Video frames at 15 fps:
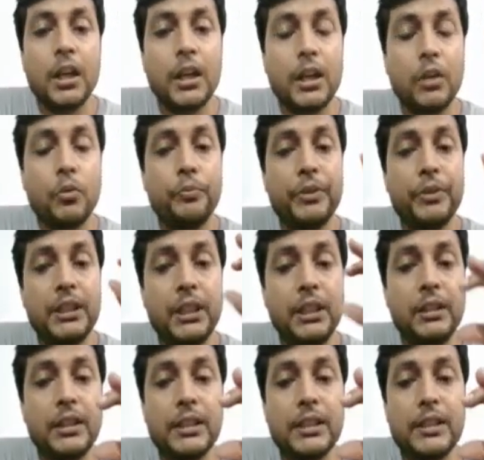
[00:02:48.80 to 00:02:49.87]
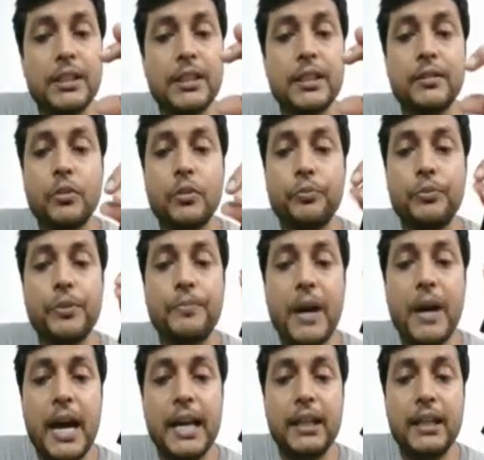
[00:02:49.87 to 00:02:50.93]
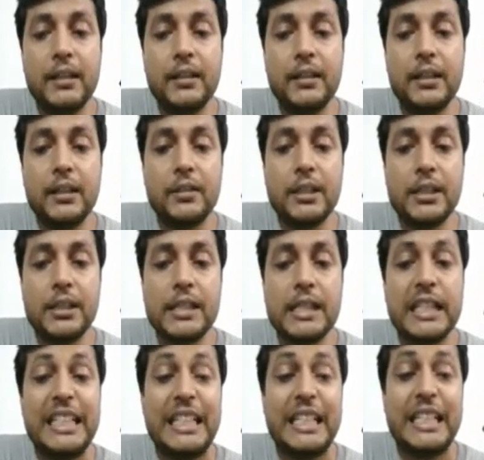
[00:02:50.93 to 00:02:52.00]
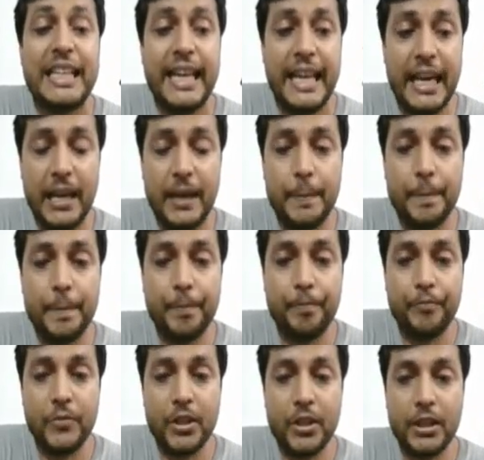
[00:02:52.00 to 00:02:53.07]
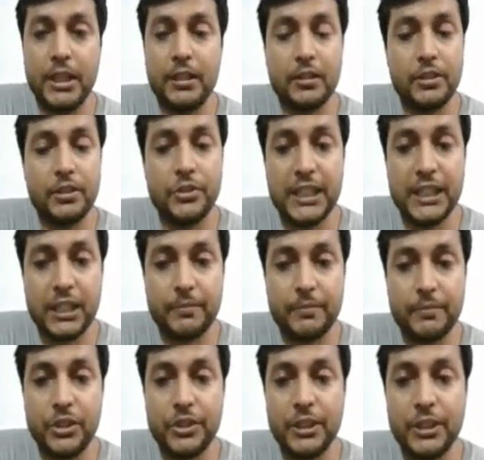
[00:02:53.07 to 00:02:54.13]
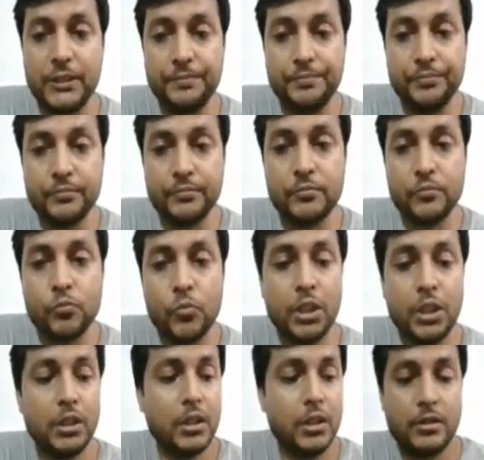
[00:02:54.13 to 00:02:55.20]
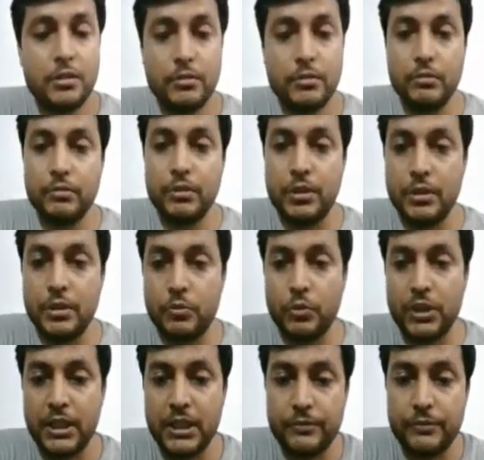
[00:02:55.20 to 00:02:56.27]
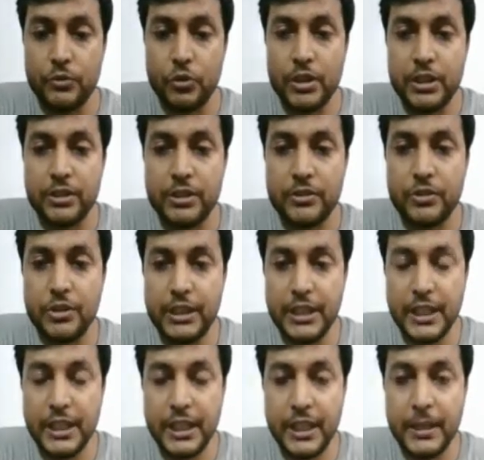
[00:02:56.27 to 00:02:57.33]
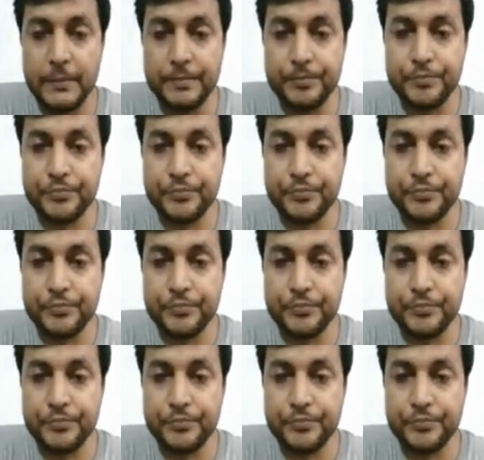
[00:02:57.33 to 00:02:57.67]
Now, within this, we find there is DNA, correct? The genetic material. So here what I have drawn is the DNA,